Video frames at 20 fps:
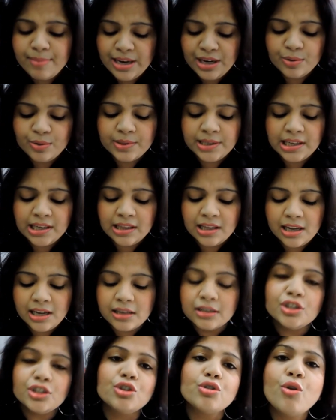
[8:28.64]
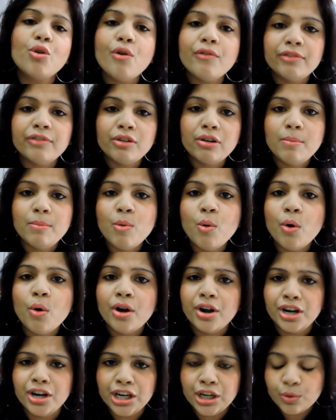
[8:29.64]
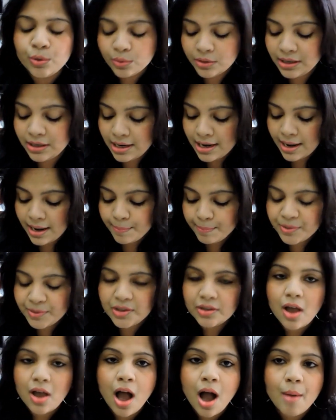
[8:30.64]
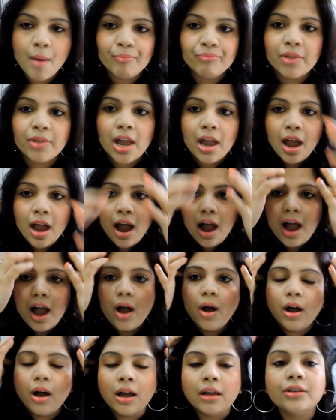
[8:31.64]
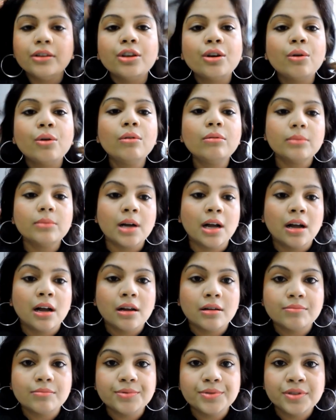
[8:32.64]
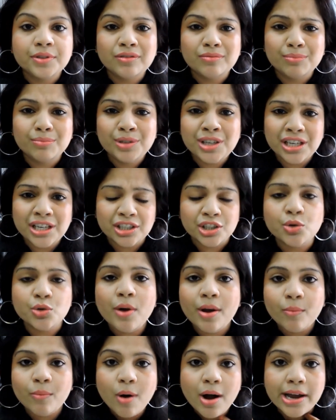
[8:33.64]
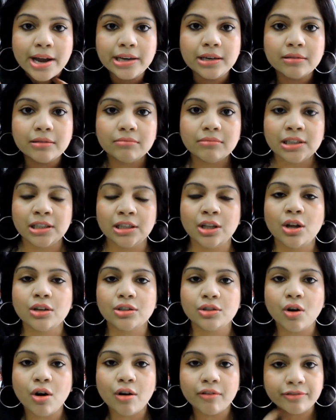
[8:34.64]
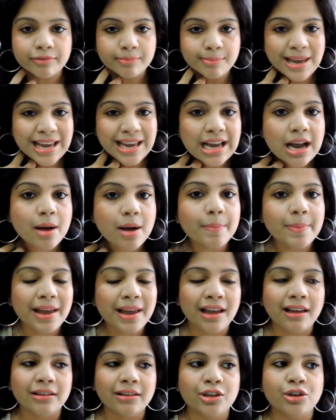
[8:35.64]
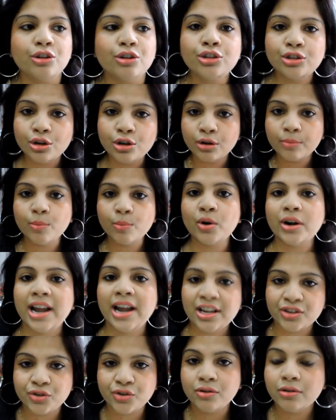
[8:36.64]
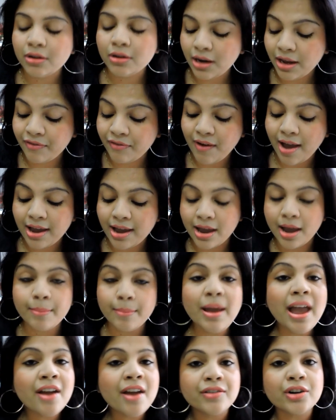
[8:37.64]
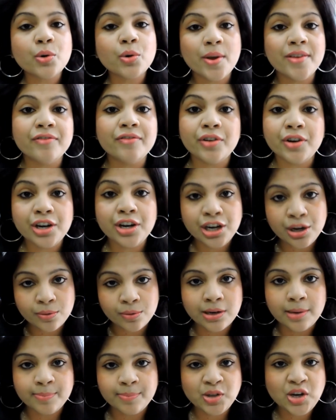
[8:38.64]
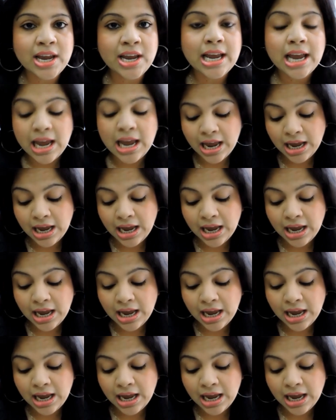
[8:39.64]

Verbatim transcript: been using these to go for more nude lips um, uh, you know um, just to avoid a lot of makeup and you know to look more natural if I am ever going for a nude lipstick